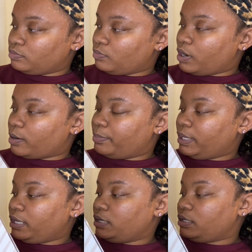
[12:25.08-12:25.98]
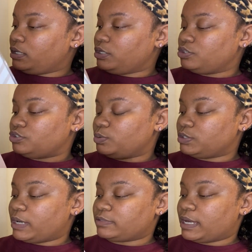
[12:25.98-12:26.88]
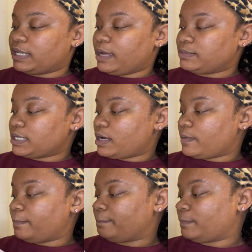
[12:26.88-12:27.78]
are pinkish, which match my laptop.